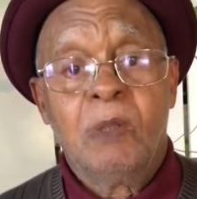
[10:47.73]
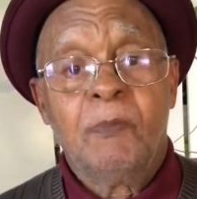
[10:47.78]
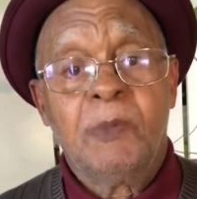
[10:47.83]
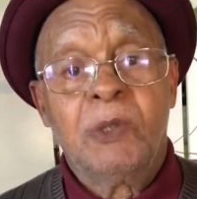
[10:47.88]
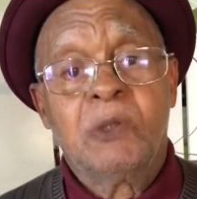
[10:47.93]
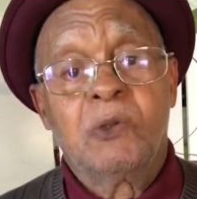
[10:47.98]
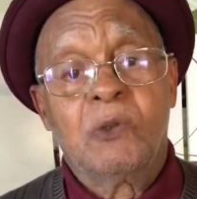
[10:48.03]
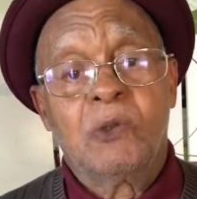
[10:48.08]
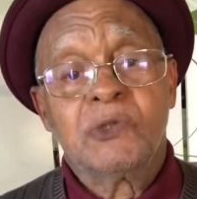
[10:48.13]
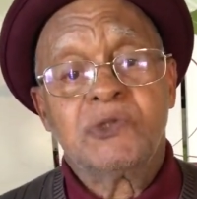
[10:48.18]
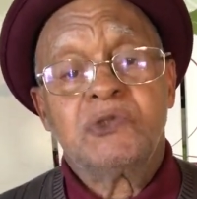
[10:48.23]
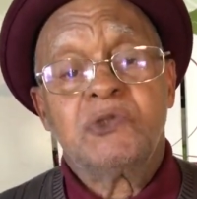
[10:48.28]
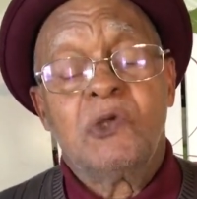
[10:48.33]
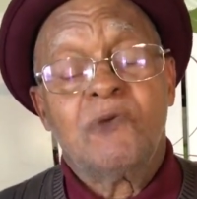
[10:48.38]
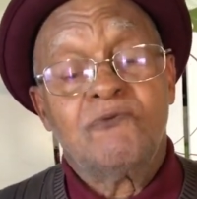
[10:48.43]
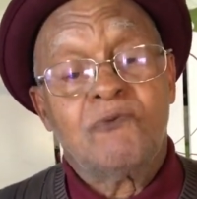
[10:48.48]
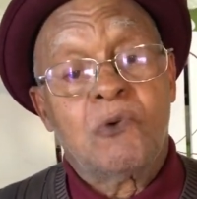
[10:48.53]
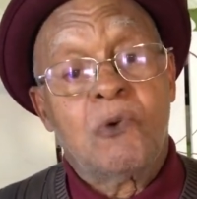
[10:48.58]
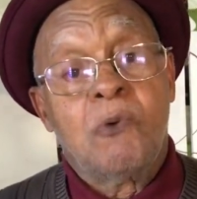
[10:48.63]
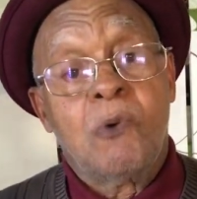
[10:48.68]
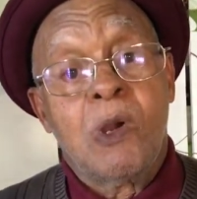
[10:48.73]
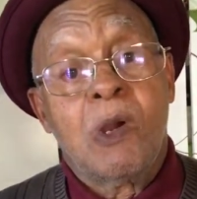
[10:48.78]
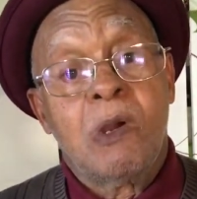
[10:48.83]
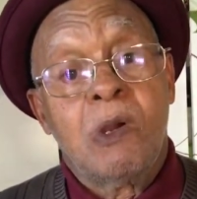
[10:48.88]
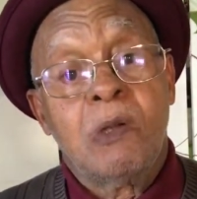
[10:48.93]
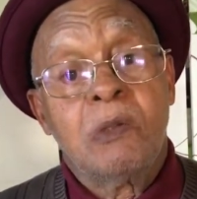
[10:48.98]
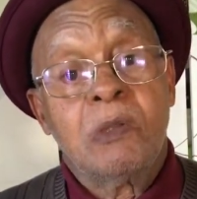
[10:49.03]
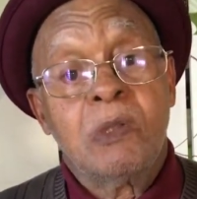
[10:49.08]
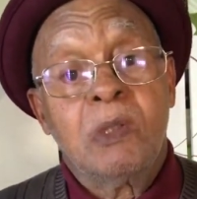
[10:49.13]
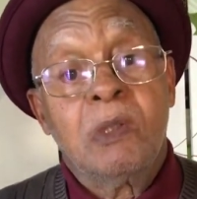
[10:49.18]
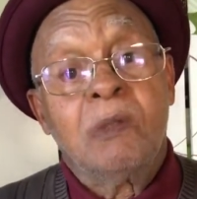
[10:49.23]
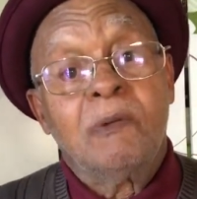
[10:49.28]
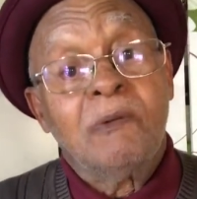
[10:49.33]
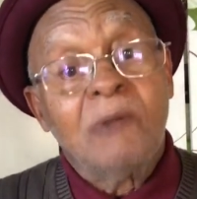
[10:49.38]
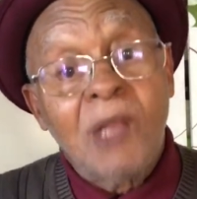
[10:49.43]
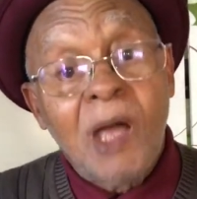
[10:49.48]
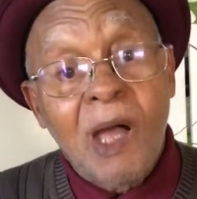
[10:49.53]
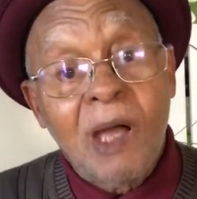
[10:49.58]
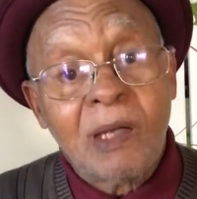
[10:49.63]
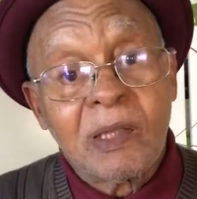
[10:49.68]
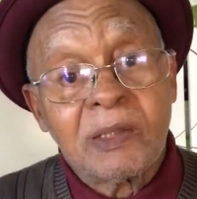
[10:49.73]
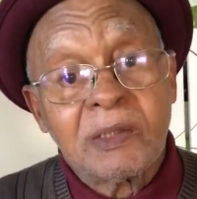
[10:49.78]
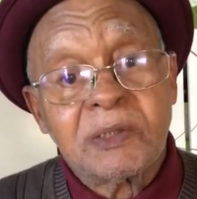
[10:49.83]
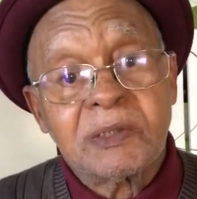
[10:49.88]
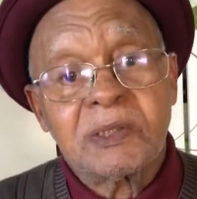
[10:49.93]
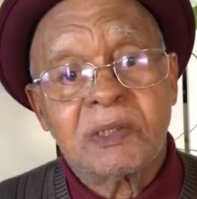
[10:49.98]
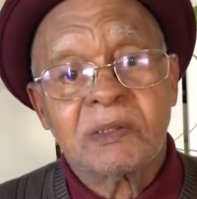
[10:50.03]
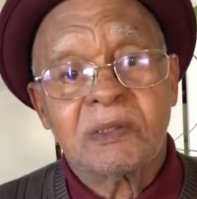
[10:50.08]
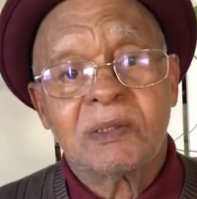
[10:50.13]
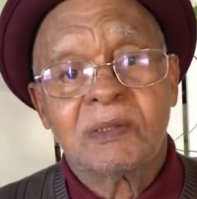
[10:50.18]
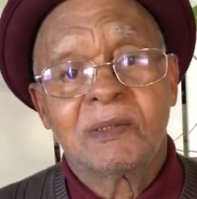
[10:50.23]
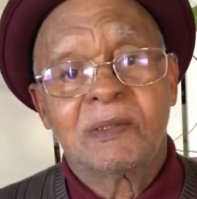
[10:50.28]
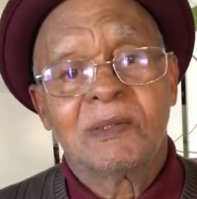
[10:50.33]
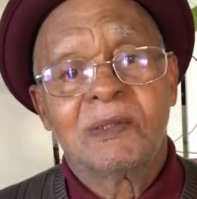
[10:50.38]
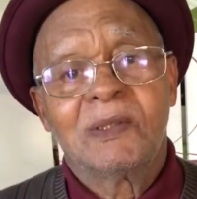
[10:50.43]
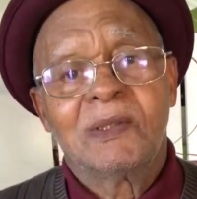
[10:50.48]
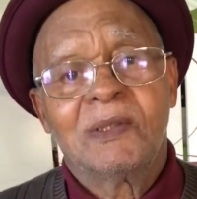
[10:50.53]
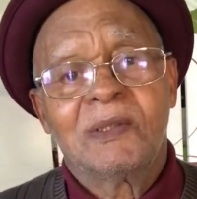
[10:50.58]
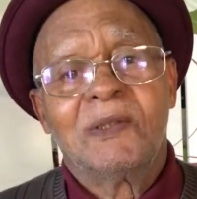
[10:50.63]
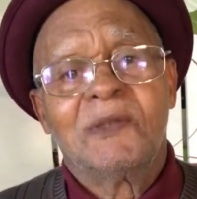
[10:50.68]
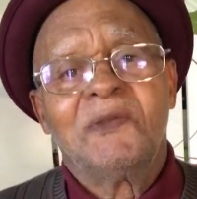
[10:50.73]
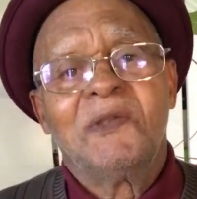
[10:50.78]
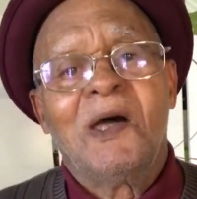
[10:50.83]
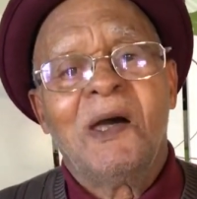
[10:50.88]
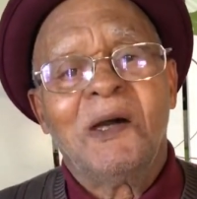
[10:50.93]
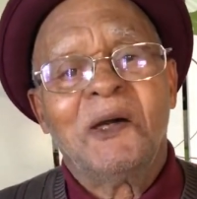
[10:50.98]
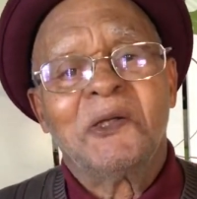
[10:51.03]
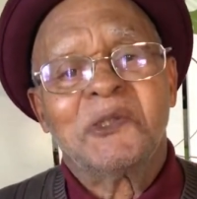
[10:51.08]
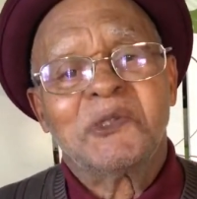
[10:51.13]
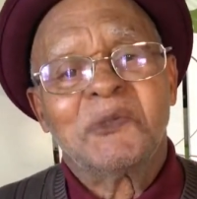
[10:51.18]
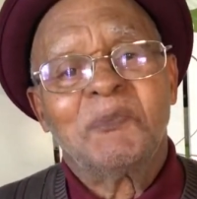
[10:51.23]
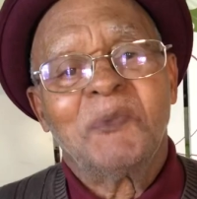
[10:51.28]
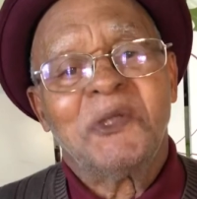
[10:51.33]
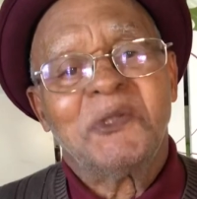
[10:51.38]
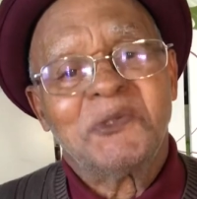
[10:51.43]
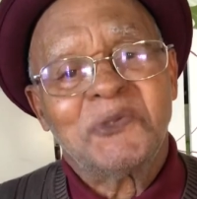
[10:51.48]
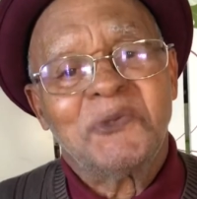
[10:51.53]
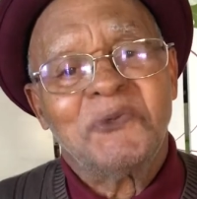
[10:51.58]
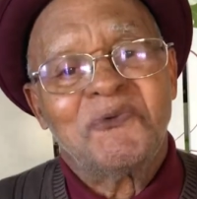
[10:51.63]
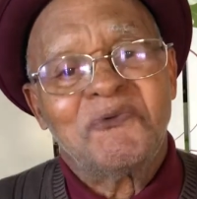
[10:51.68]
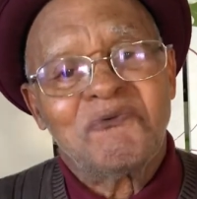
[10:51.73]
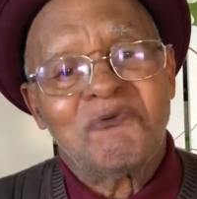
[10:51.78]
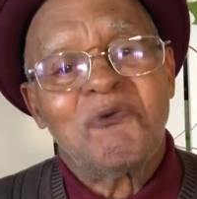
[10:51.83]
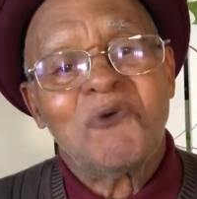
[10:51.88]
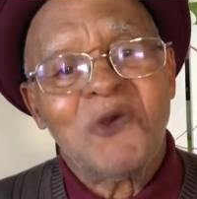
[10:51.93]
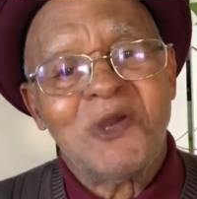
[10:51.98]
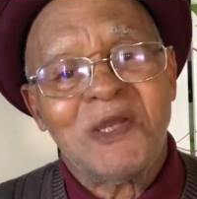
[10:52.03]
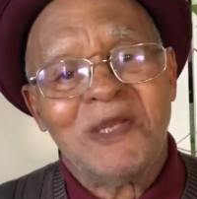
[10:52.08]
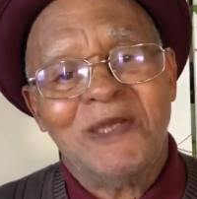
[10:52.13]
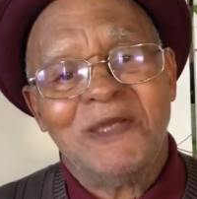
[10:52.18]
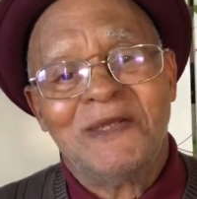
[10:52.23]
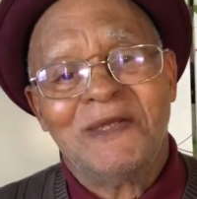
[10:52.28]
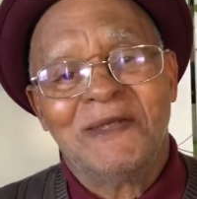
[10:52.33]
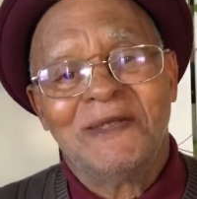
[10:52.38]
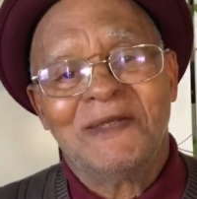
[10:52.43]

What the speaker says: Because you have acquired knowledge. Knowledge makes you free.